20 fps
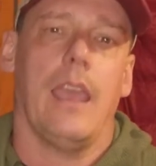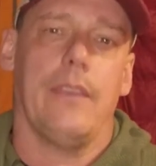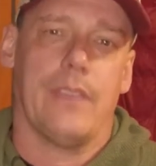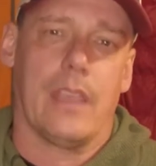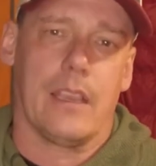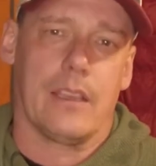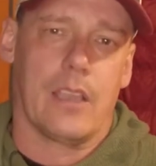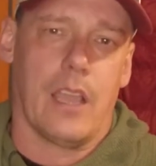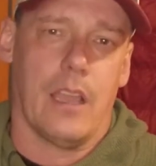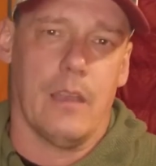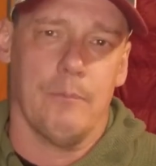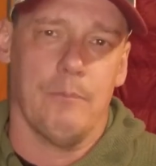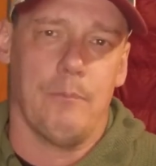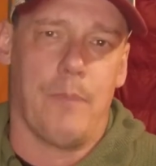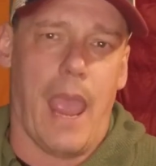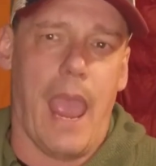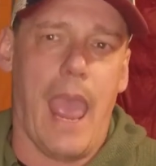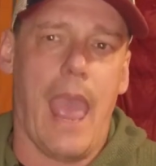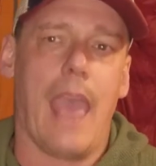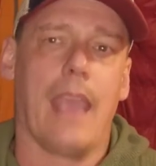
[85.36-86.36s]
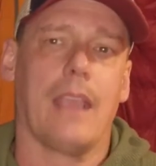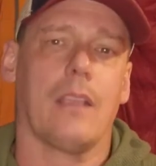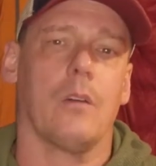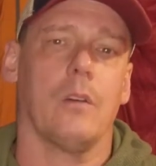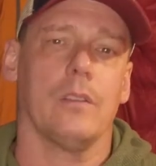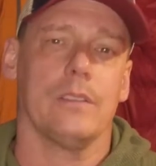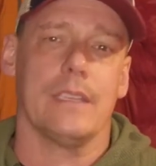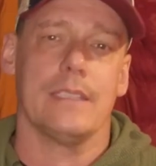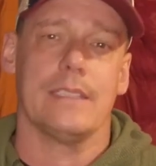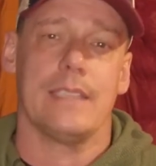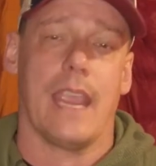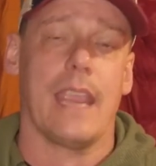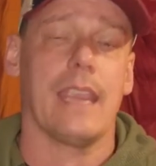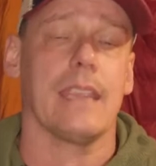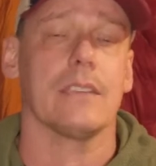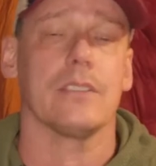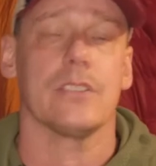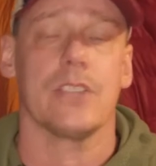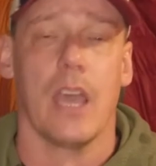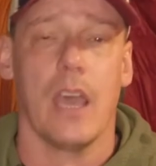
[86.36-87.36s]
and then come back on the
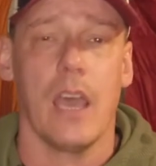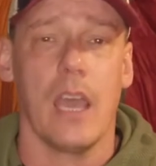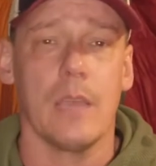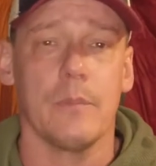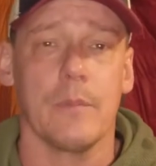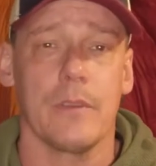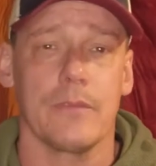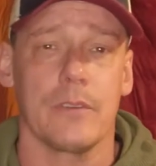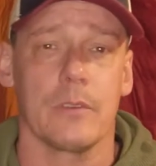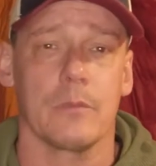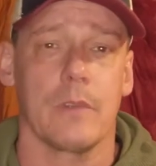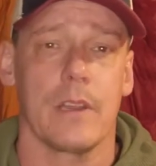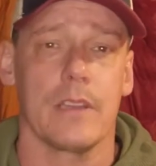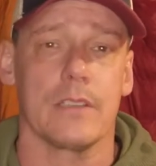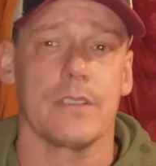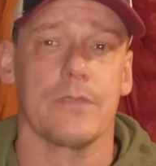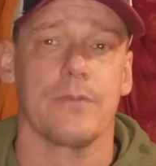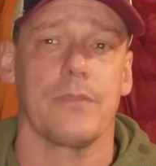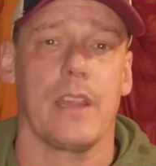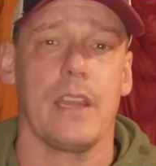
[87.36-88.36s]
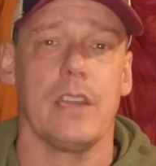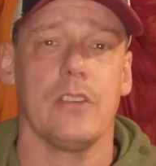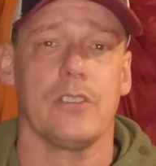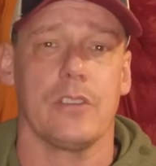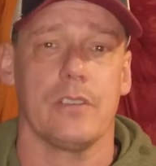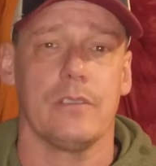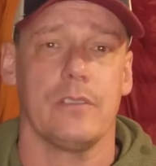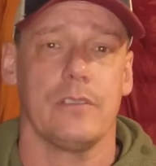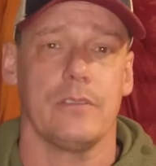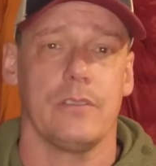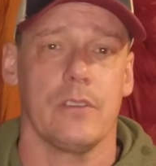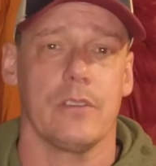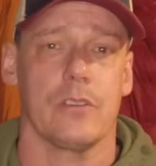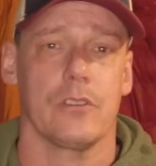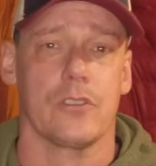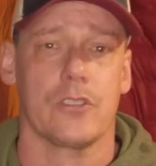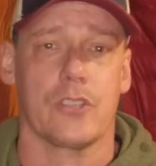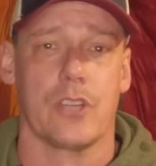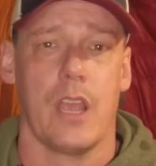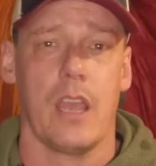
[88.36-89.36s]
day and time of your reservation to do
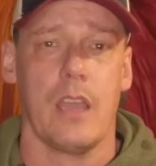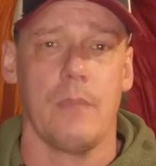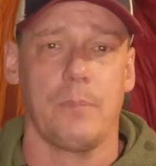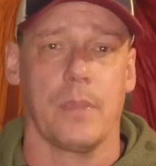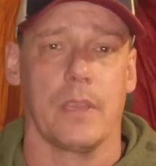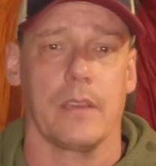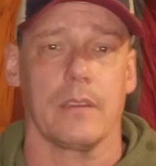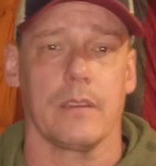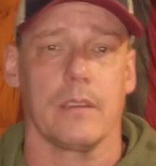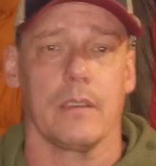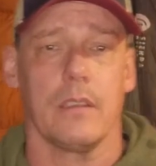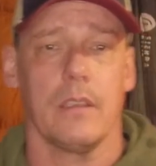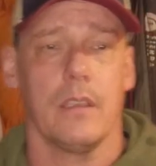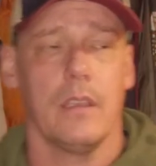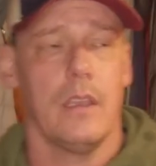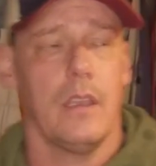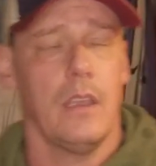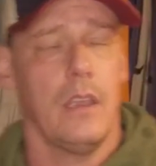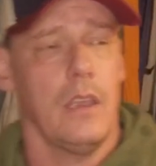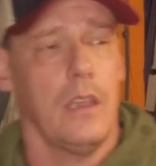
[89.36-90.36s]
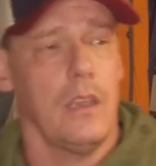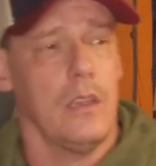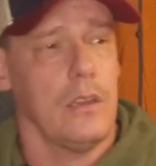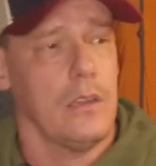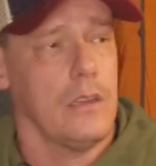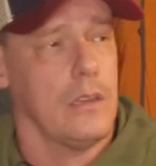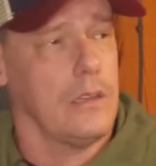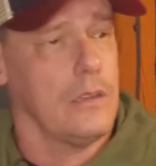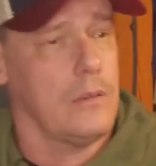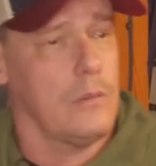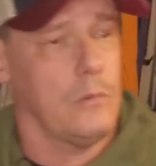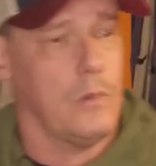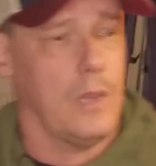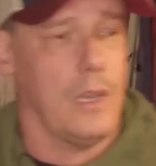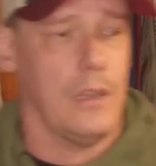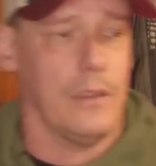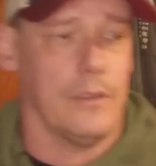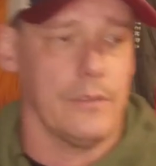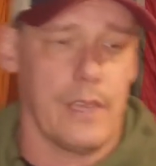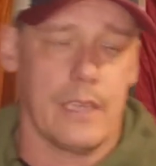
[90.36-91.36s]
your shopping.
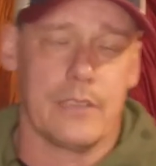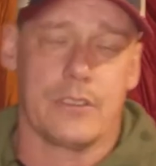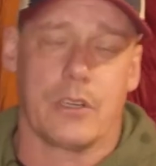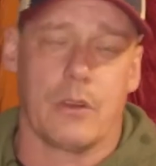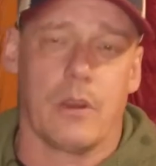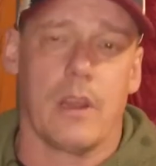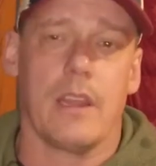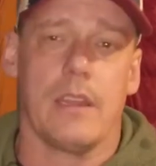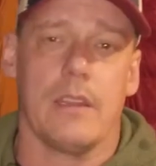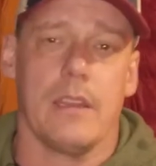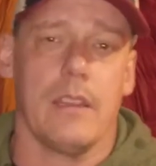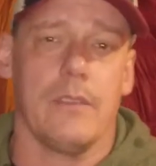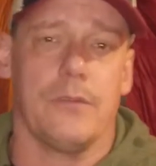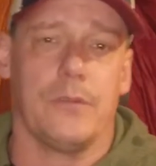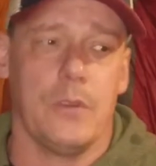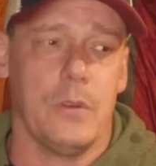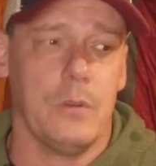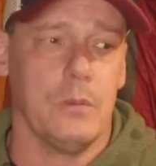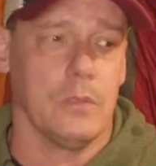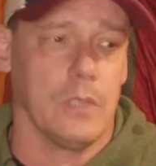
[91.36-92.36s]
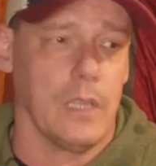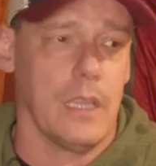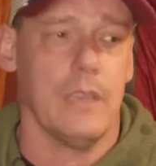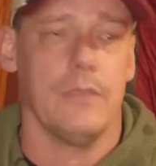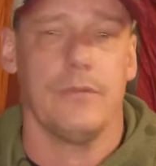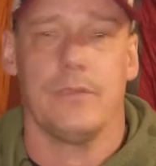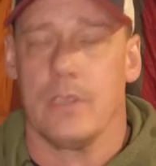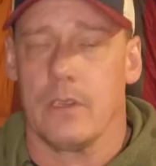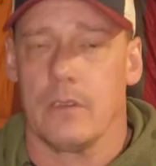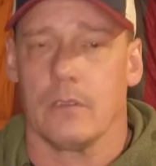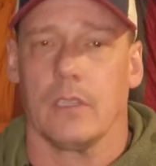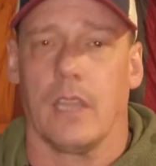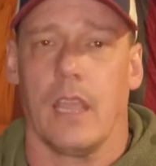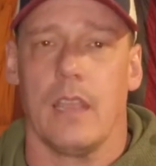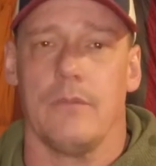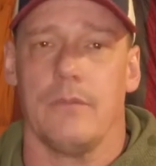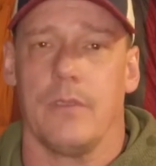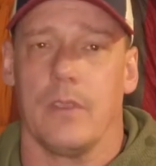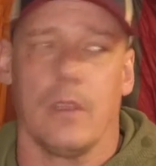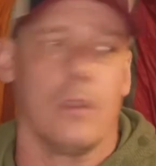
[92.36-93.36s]
Well, that's great if you live near
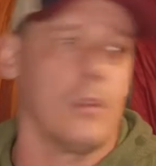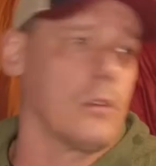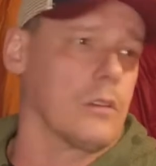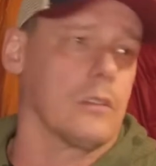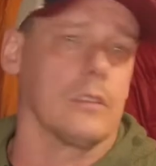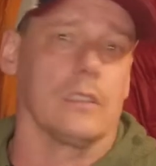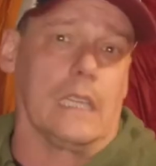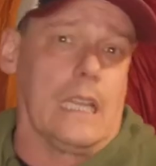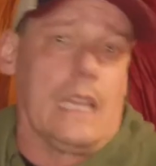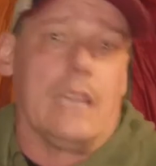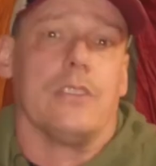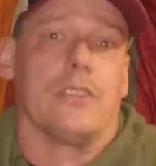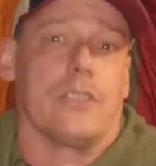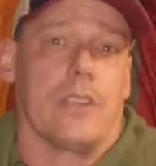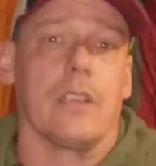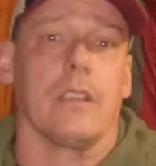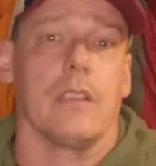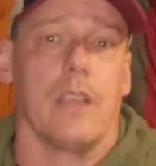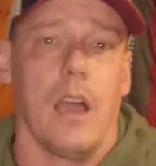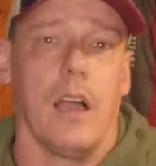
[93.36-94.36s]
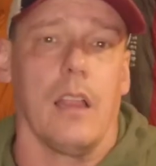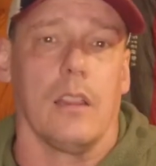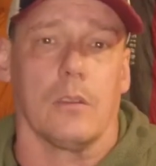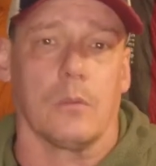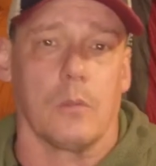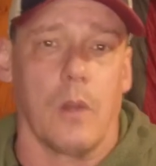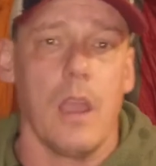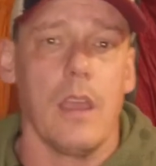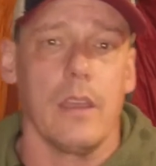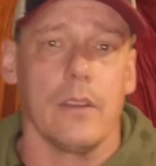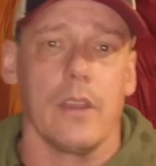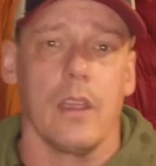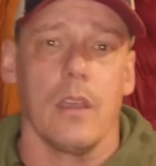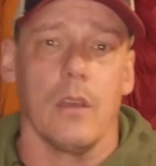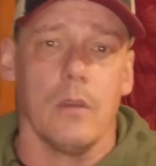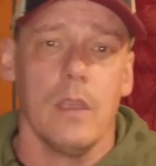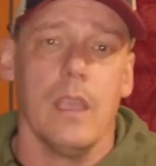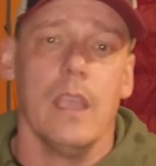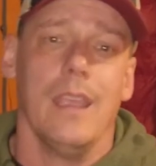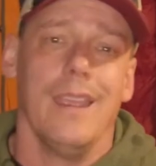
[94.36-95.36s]
Leadville or at least in
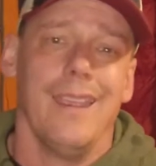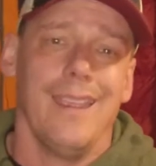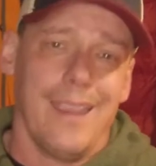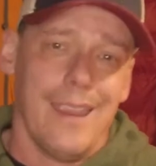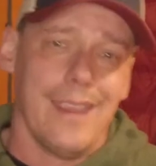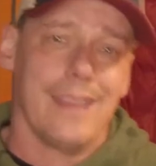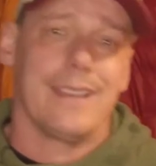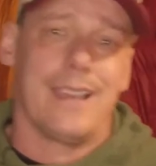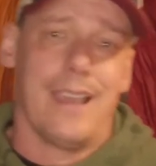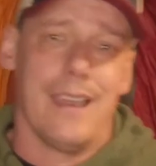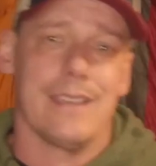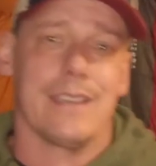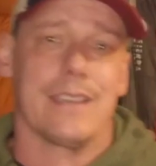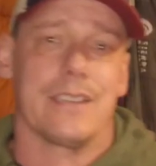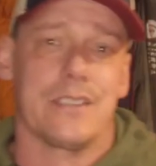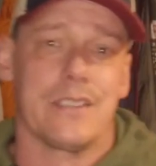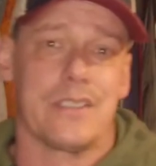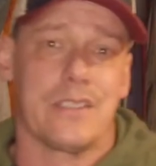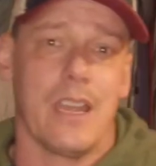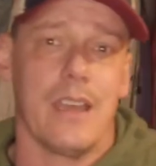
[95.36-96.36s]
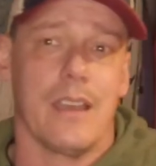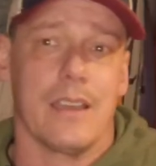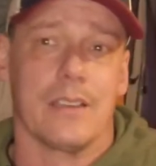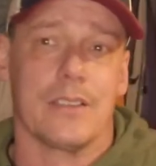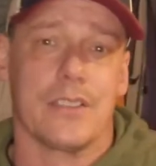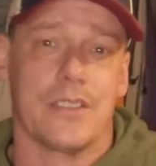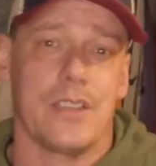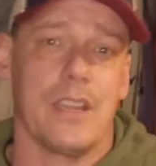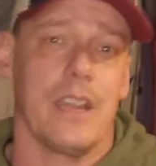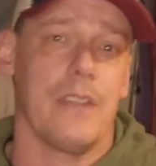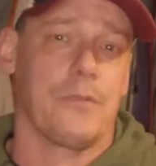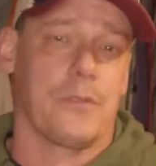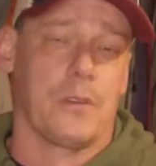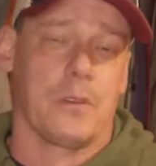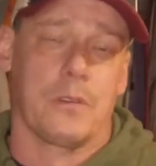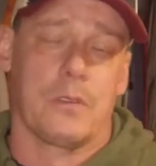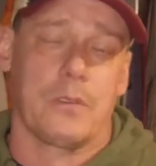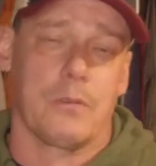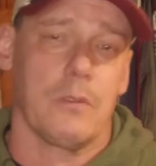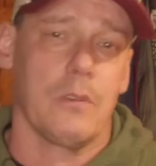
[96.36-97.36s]
Colorado. It kind of sucks if
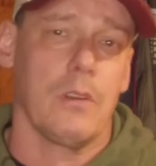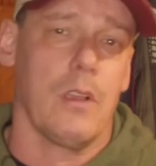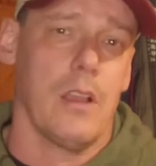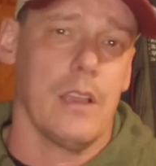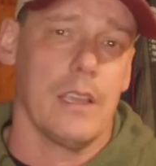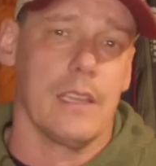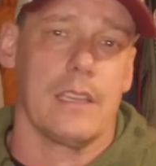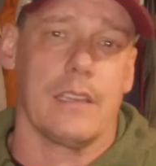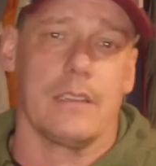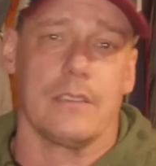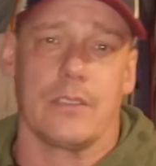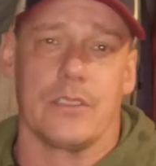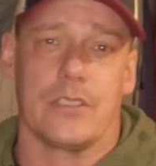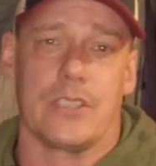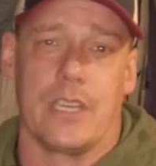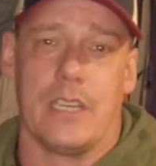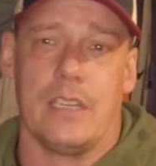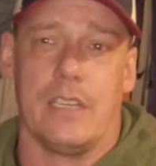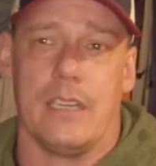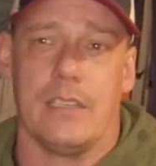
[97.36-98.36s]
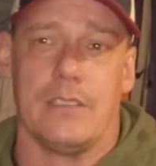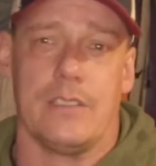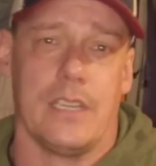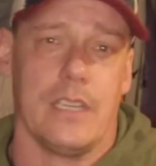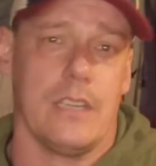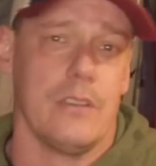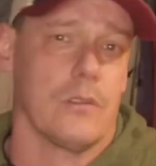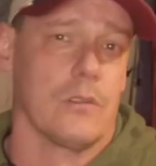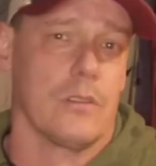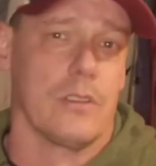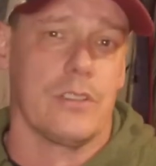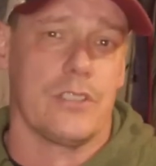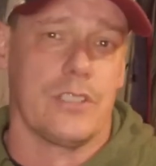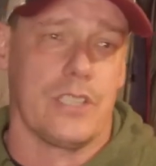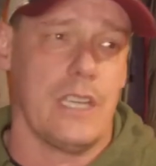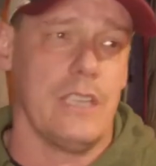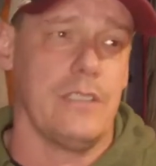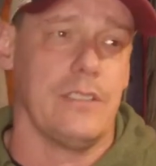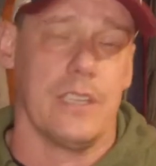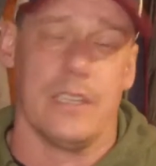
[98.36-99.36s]
you're through hiking the CDT or the
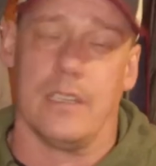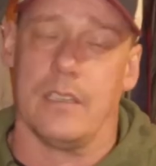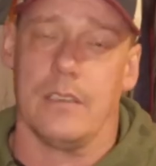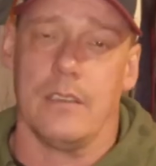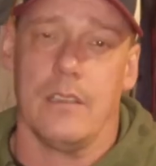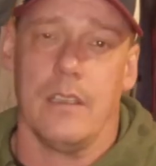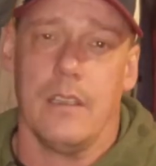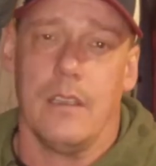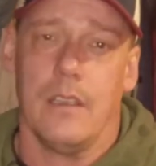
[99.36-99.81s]
CT.